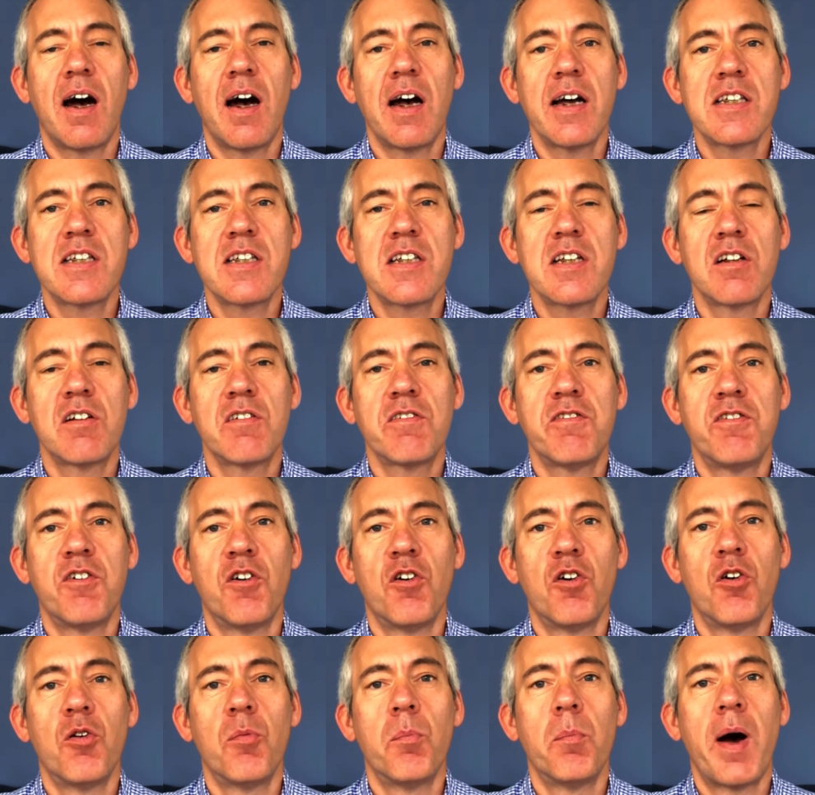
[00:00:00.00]
ITIL
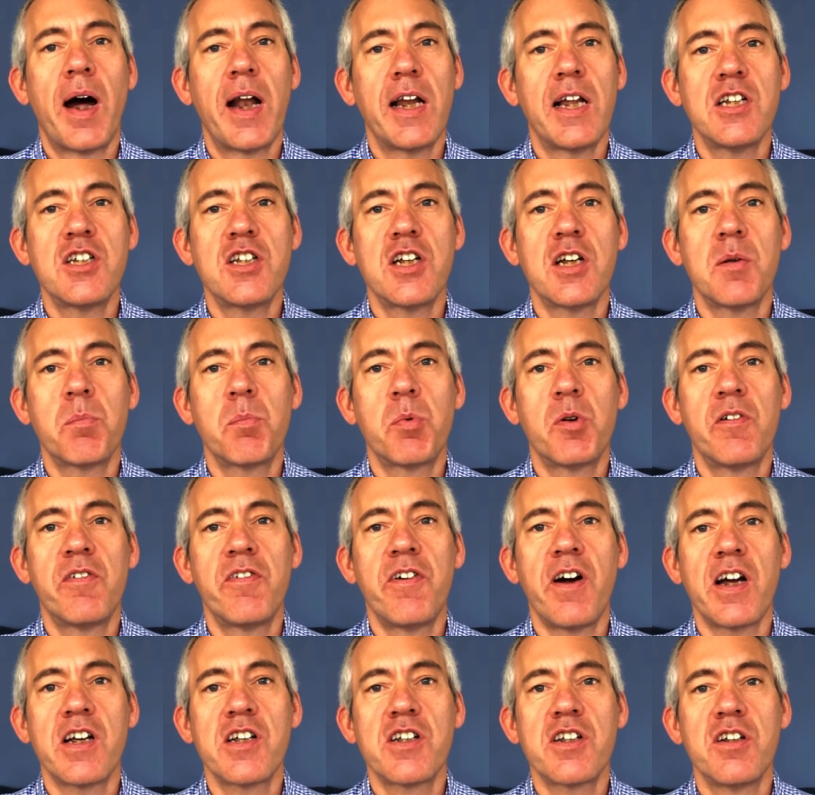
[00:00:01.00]
for Managing
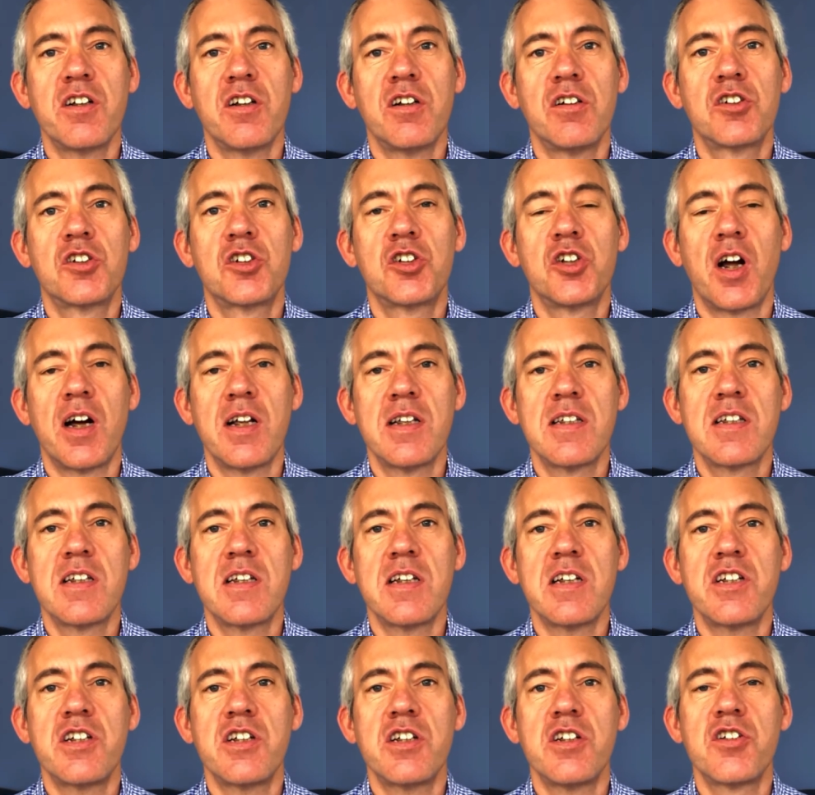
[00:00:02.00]
Professional
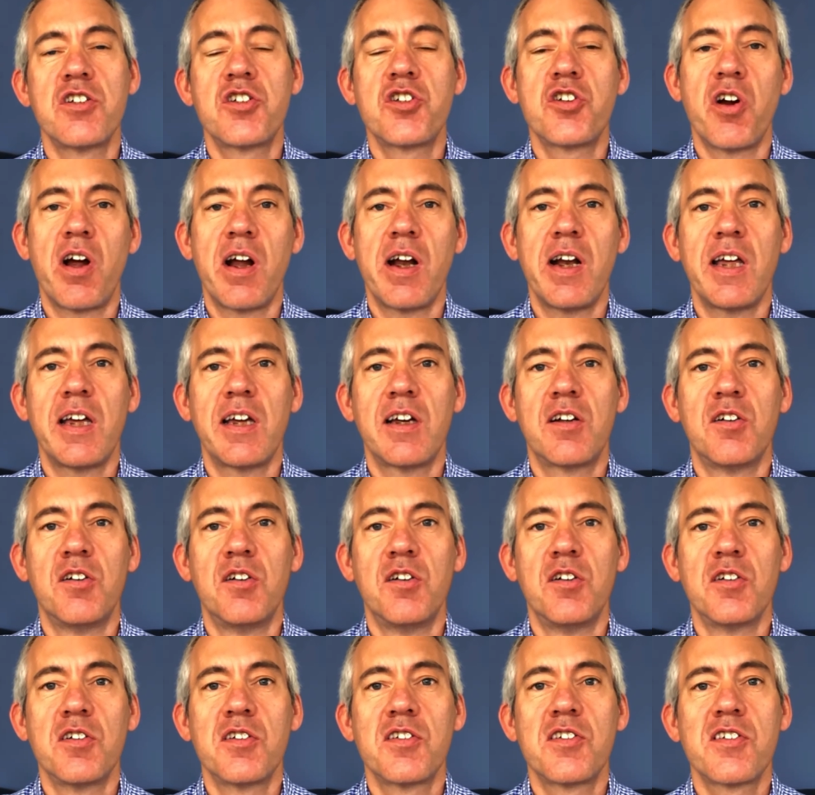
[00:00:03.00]
Transition Training
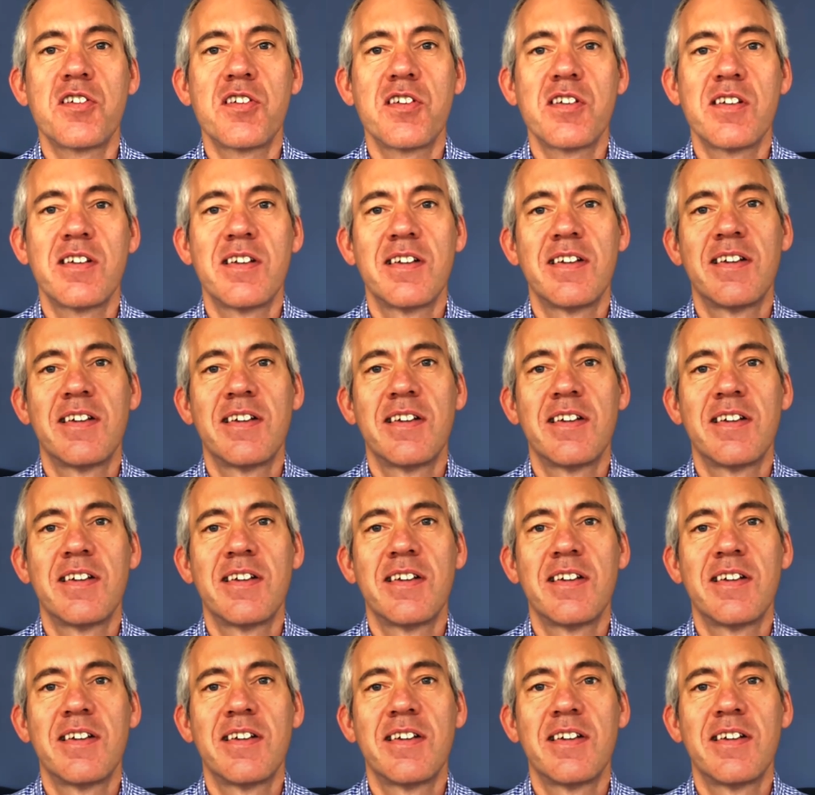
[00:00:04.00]
course.